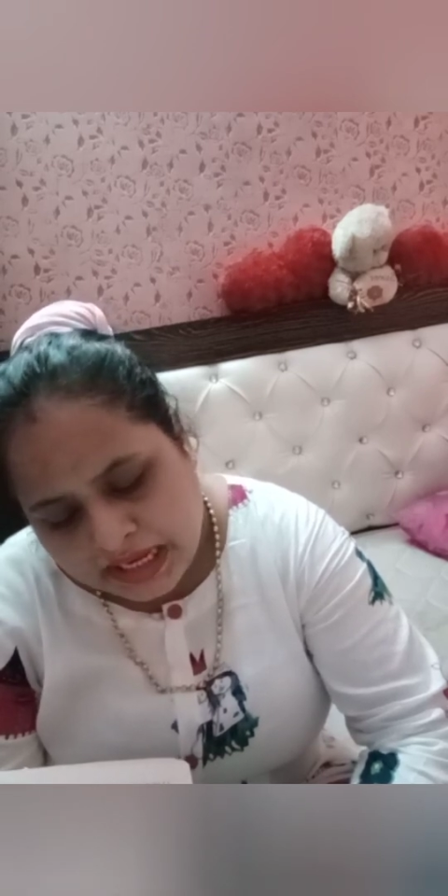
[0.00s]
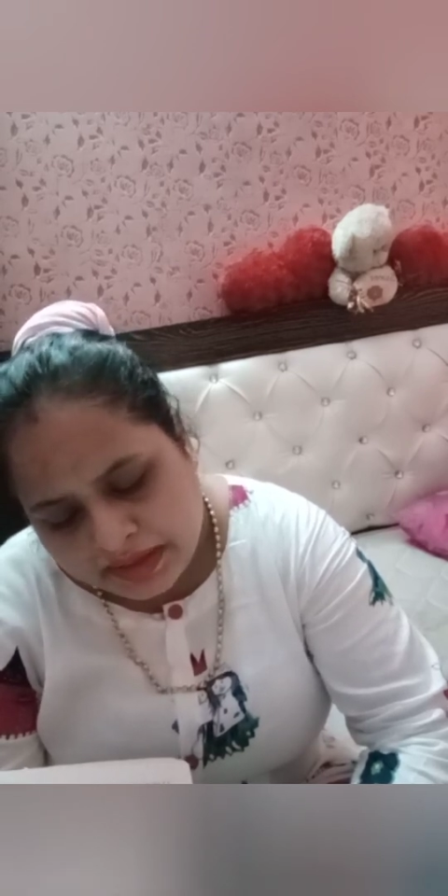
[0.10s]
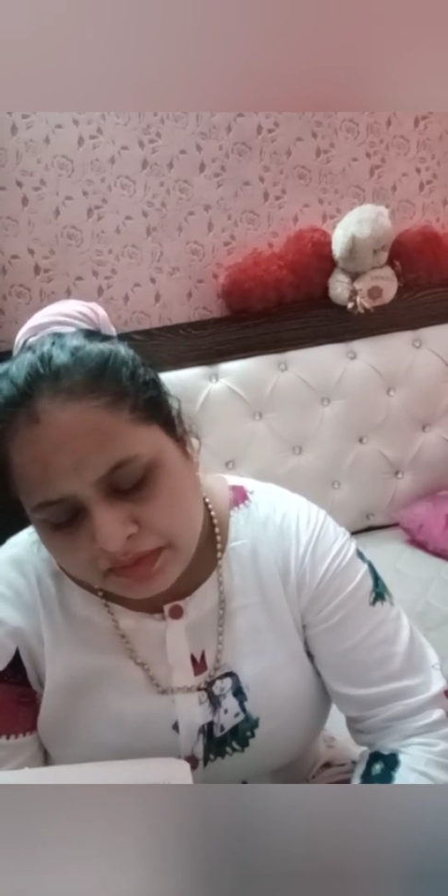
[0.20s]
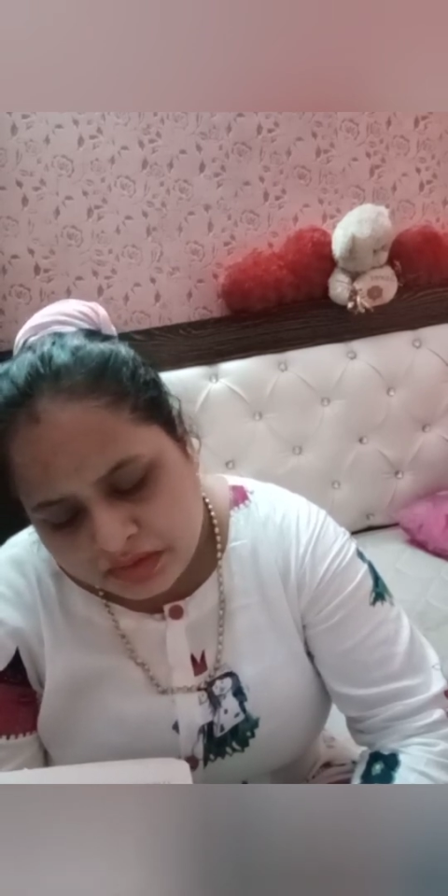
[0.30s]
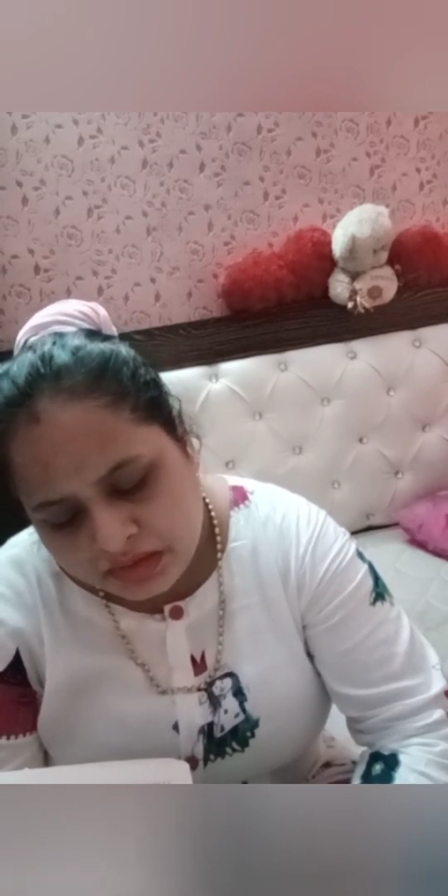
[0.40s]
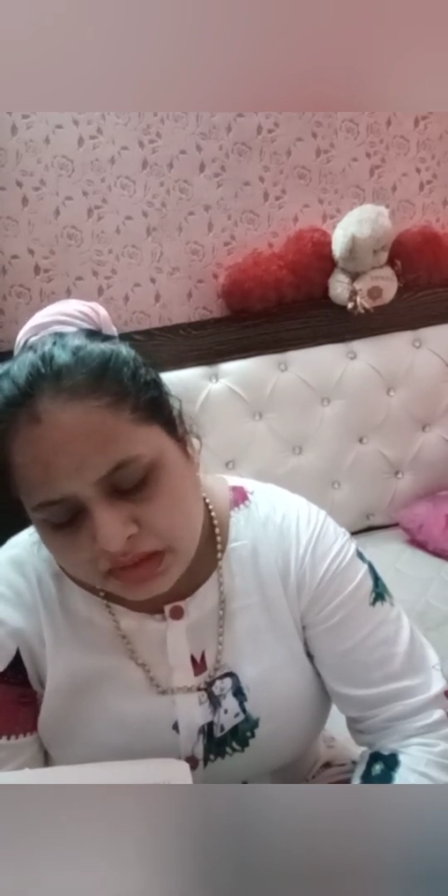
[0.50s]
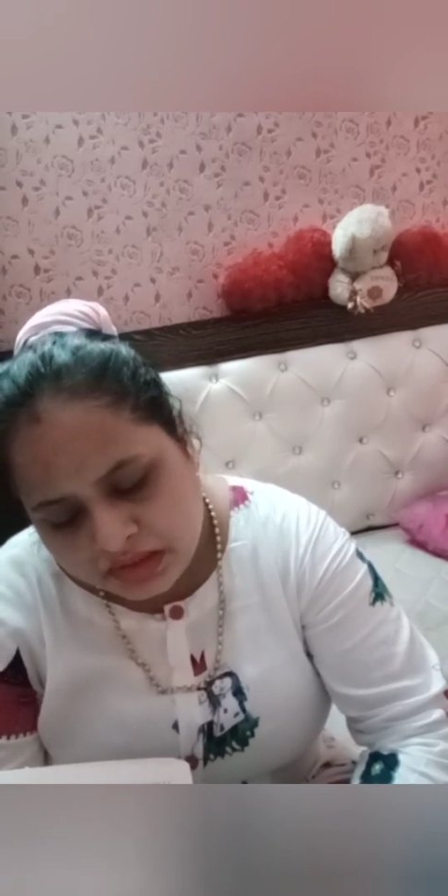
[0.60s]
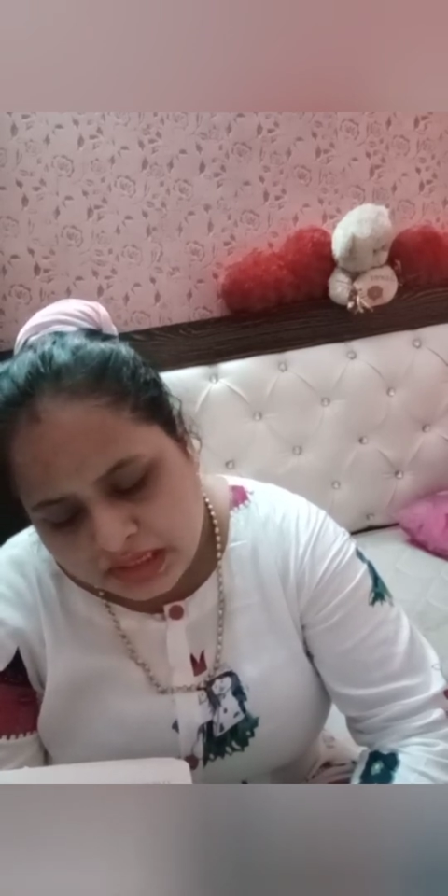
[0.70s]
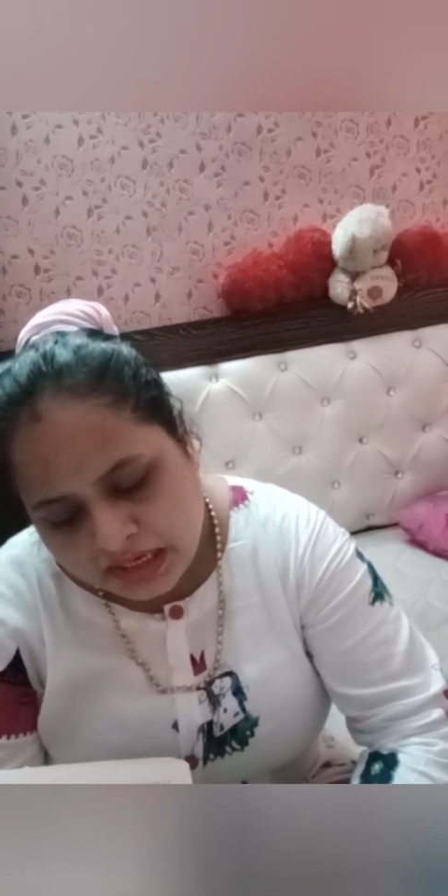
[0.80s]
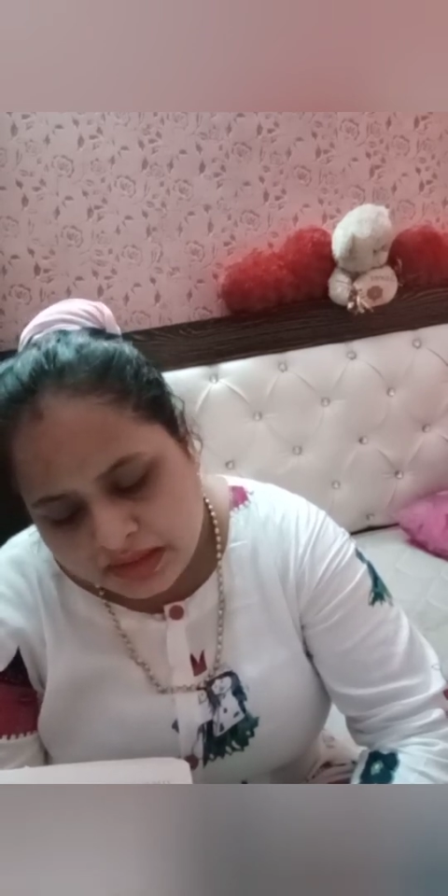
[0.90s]
difficult
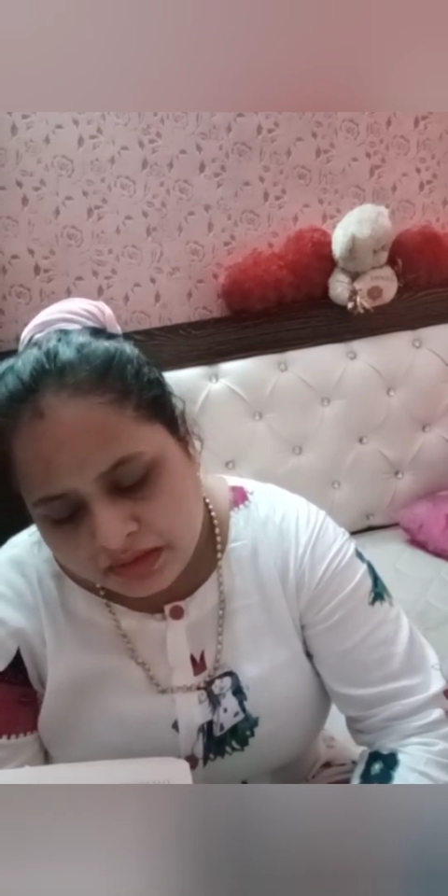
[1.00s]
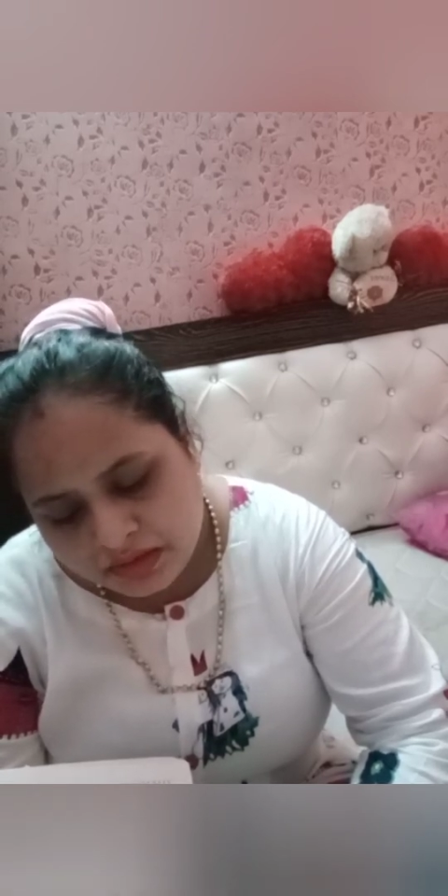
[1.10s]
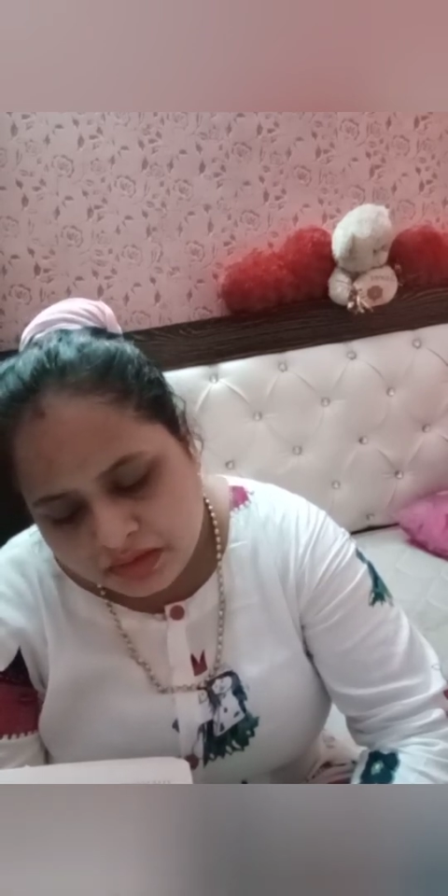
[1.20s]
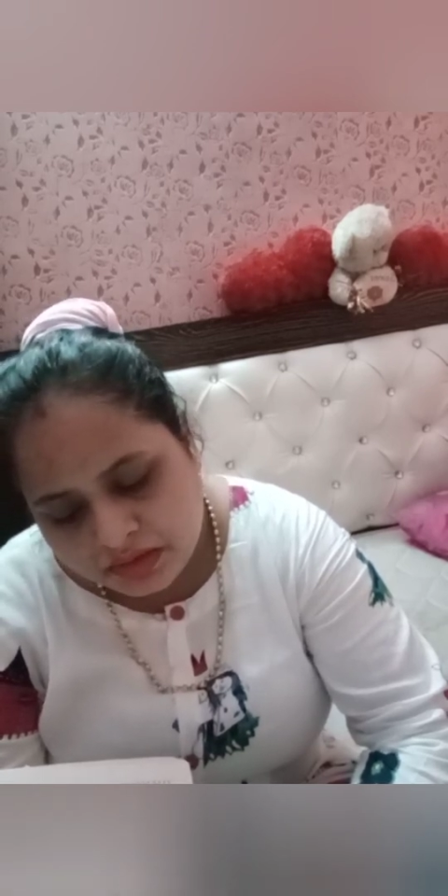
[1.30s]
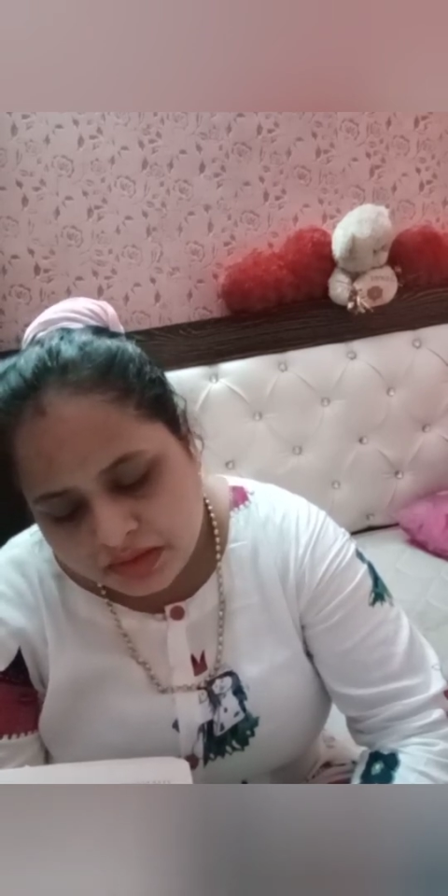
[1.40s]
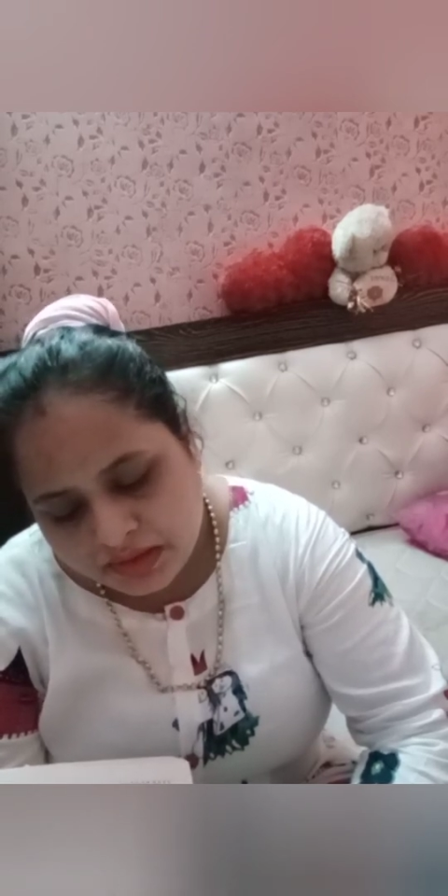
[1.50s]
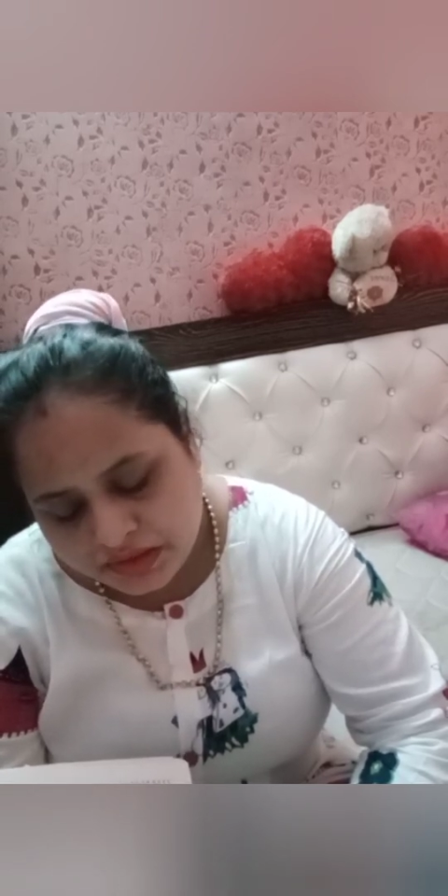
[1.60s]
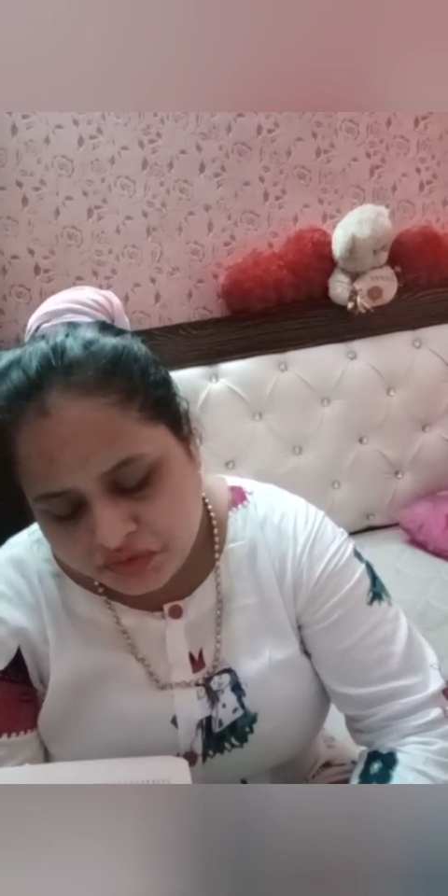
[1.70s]
word for me, in fact.